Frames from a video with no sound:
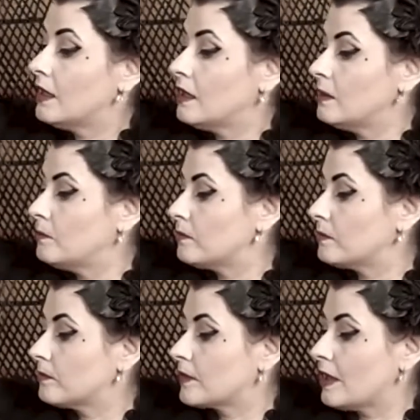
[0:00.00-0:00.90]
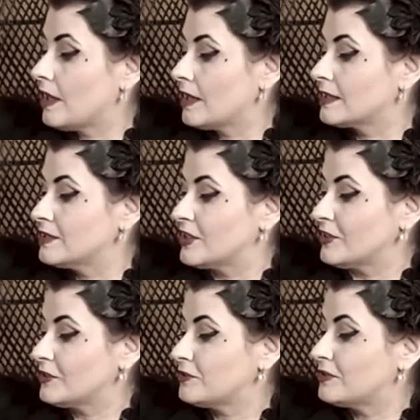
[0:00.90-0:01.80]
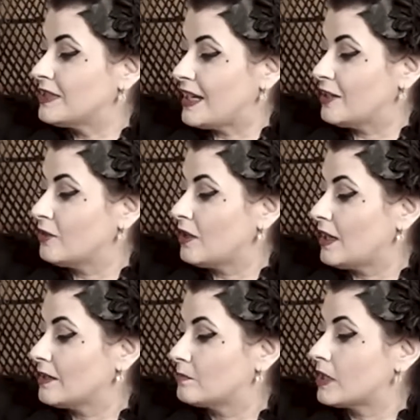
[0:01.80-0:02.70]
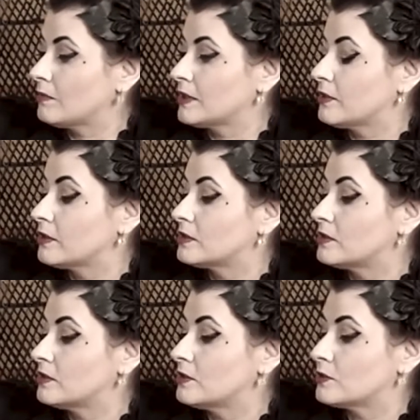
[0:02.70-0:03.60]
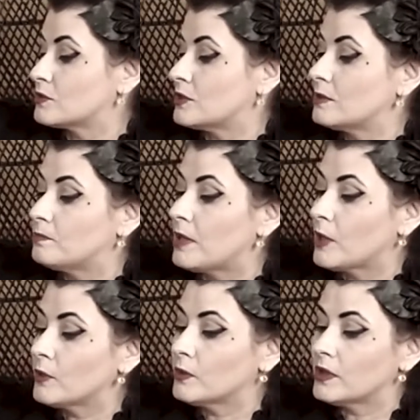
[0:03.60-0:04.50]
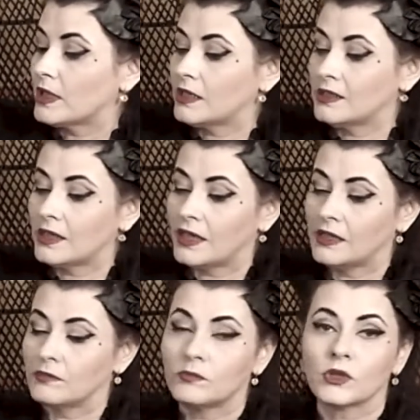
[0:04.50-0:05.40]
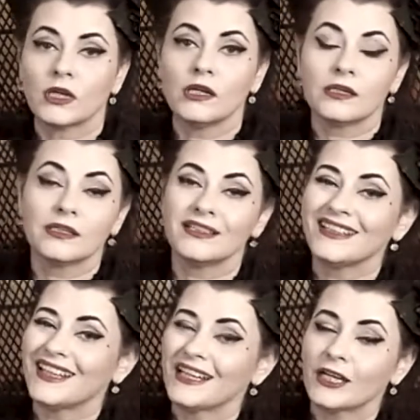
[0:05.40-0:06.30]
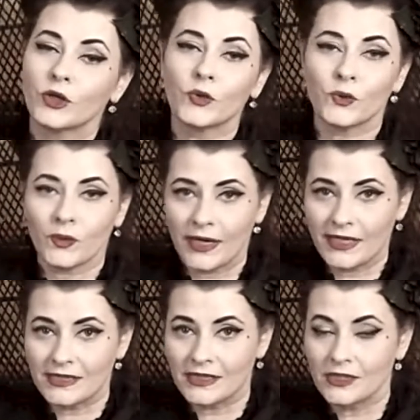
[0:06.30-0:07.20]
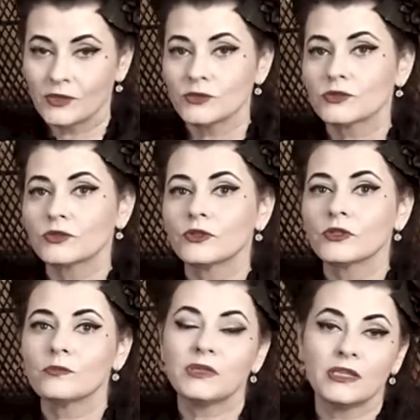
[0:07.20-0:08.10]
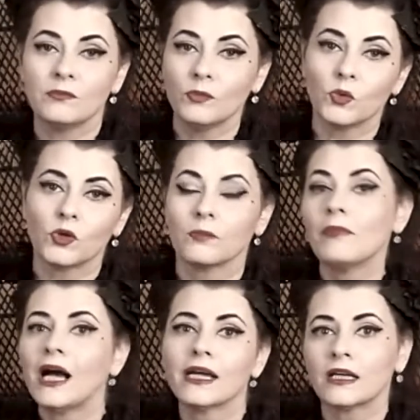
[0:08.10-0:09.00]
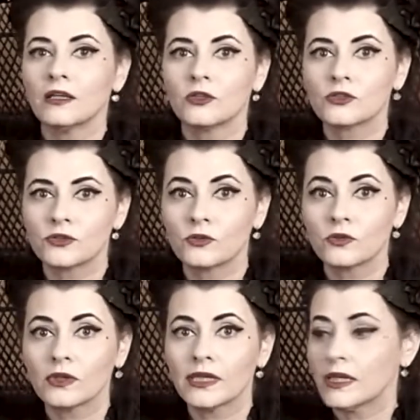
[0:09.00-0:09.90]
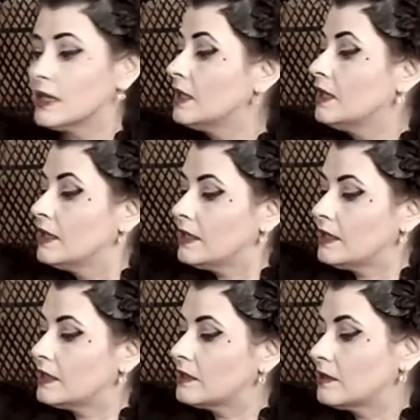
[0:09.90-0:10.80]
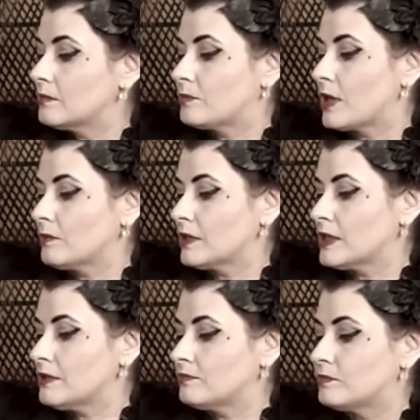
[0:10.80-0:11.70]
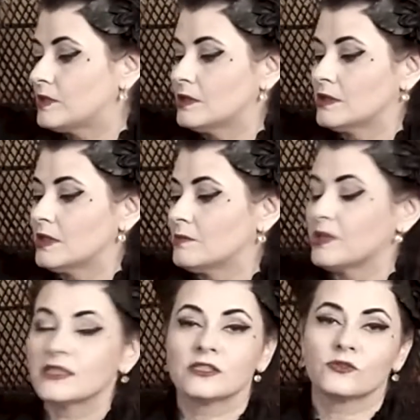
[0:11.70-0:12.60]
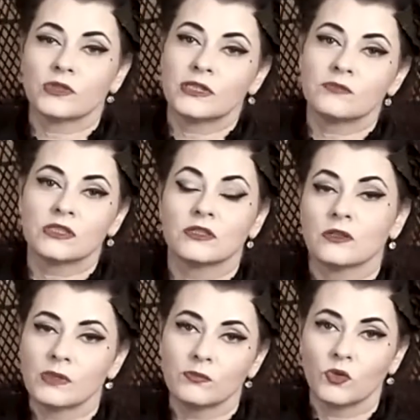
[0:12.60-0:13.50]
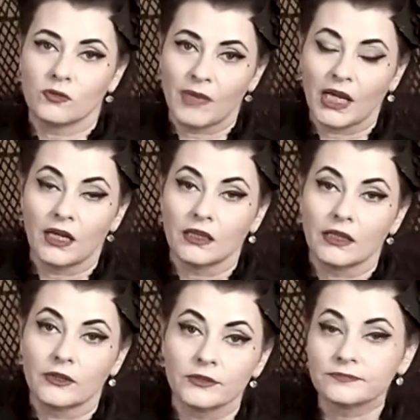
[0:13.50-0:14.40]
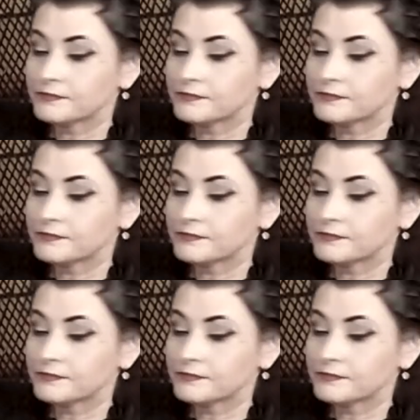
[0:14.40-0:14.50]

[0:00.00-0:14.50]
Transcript: I can tell you now, I am probably going to use the Bone and Aunt Morgana like crazy. Those are going to be more my color story, and probably the Unpleasant Dreams is going to be more of my eyeliner.